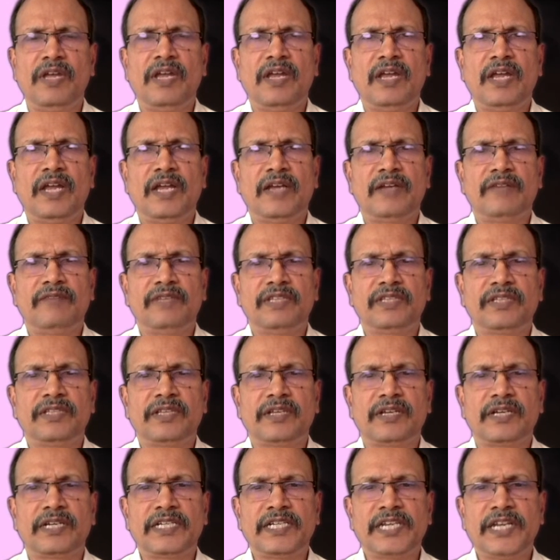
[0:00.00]
and with the
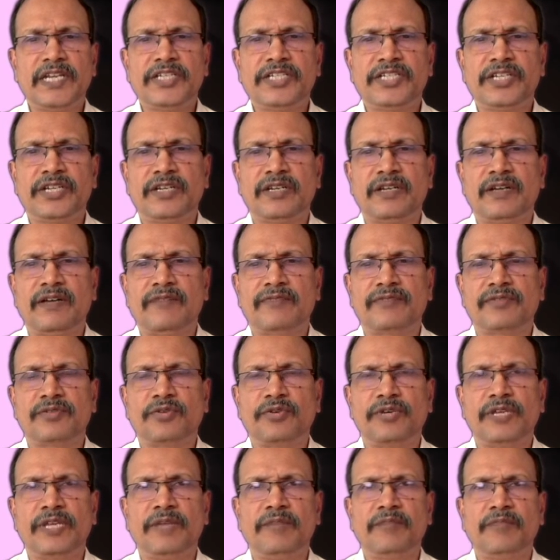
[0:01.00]
retention of
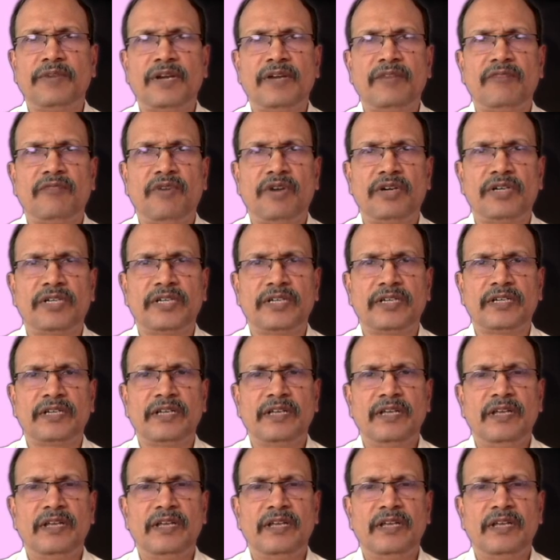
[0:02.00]
sodium and water,